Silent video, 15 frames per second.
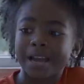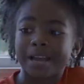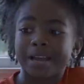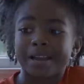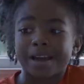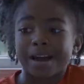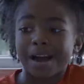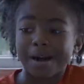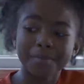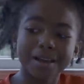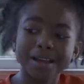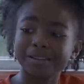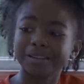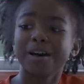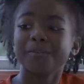Hey, I
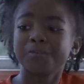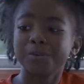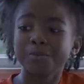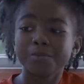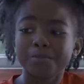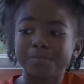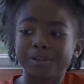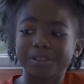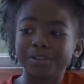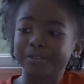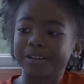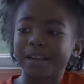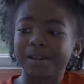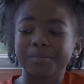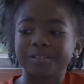may love you, but you
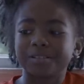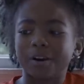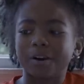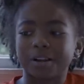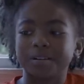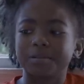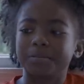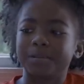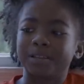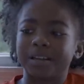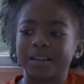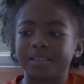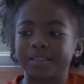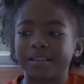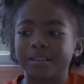can't be talking to me
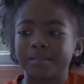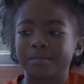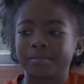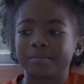like that.